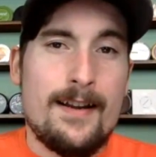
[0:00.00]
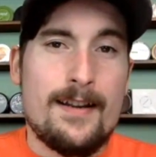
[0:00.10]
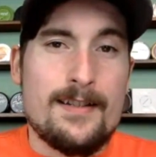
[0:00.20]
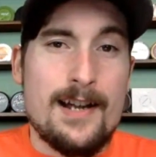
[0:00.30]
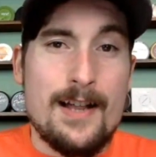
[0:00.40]

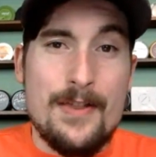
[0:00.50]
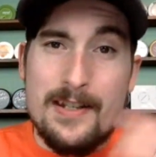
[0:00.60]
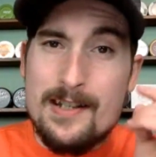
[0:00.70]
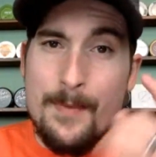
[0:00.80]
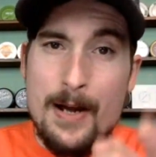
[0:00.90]
because
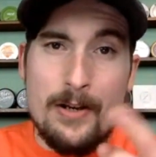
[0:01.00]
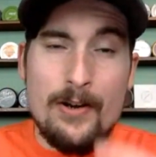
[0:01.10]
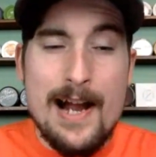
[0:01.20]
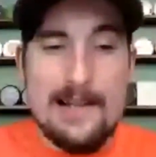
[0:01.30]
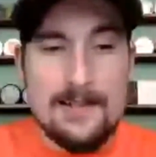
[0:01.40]
this is about
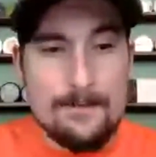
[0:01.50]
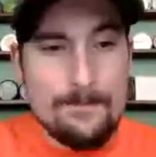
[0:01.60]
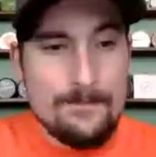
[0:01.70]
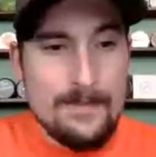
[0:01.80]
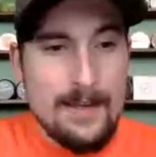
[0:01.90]
you guys.
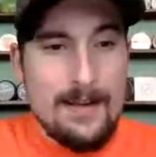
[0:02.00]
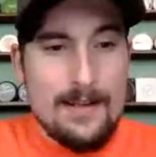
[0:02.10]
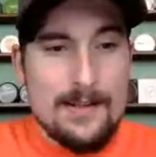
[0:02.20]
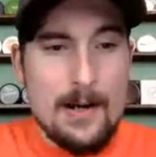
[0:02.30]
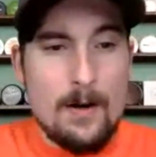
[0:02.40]

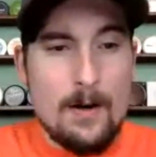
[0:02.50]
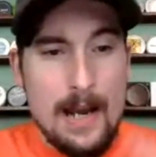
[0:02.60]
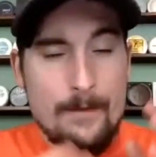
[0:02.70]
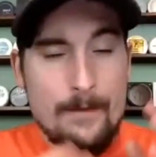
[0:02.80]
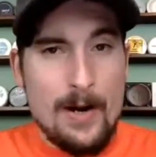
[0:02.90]
So
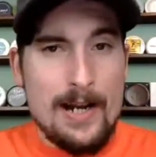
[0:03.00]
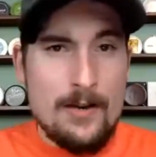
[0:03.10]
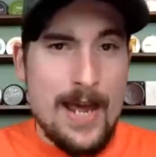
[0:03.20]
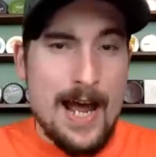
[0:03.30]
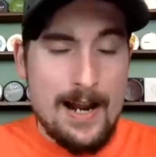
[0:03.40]
if you want to
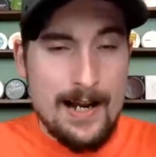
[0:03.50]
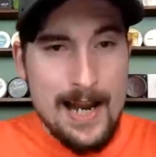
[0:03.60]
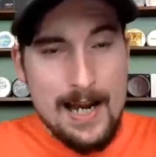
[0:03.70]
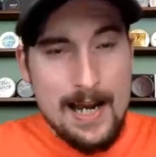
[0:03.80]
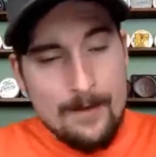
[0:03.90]
do that,
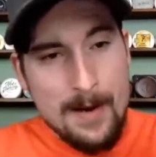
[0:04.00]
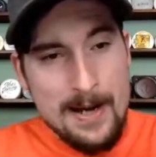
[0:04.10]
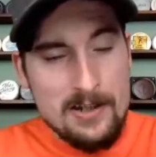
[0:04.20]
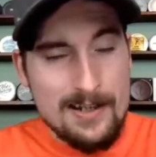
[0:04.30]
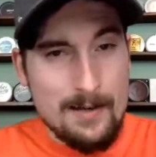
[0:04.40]
again,
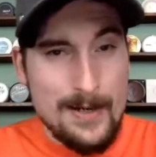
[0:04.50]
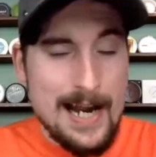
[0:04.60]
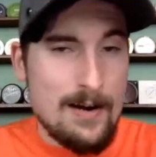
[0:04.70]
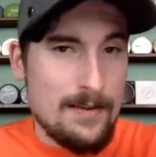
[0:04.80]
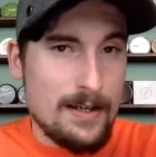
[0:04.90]
information is going to be
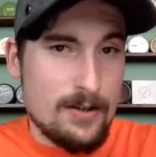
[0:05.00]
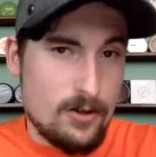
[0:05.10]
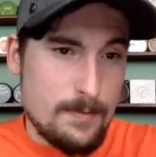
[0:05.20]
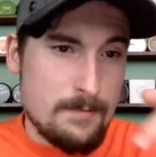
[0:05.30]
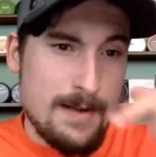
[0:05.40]
down in the
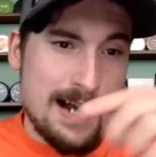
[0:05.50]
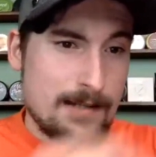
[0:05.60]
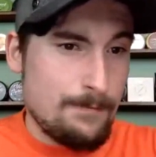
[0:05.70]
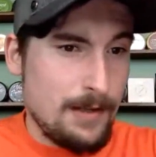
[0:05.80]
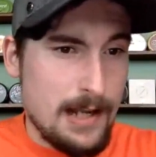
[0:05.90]
description
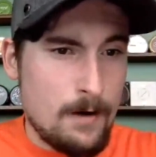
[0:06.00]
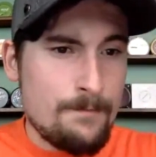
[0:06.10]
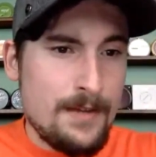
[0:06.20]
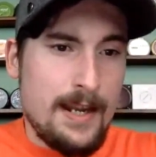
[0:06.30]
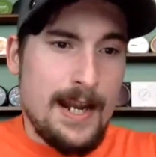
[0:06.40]
box below.
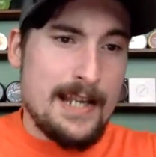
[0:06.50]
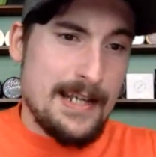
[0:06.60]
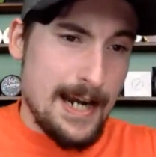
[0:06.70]
It's